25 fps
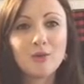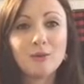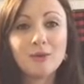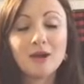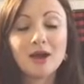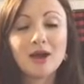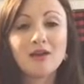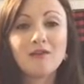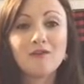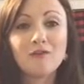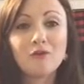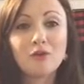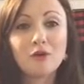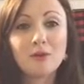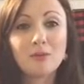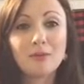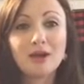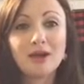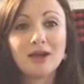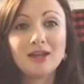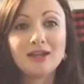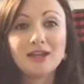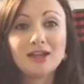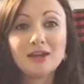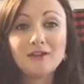buy for
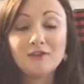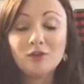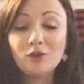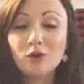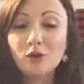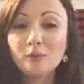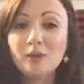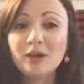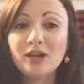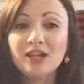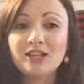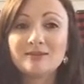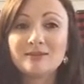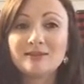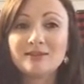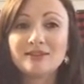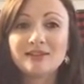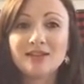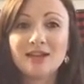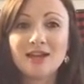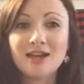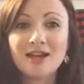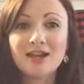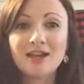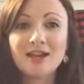my nephew on my husband's
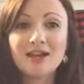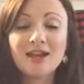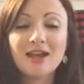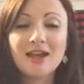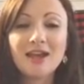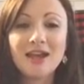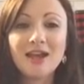side